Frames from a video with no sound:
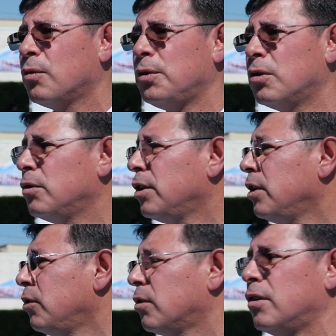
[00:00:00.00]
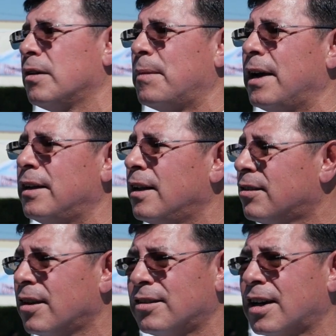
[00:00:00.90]
We only need to collect
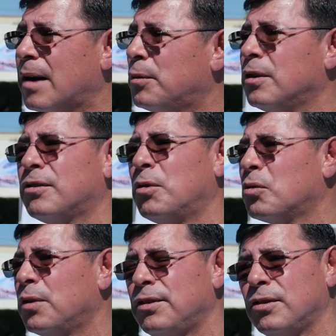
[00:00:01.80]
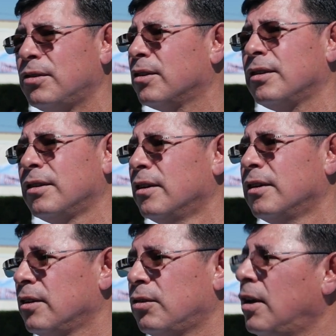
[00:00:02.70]
vitals, ask a couple of small questions, and
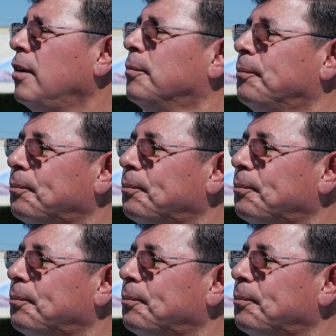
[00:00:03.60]
you're done.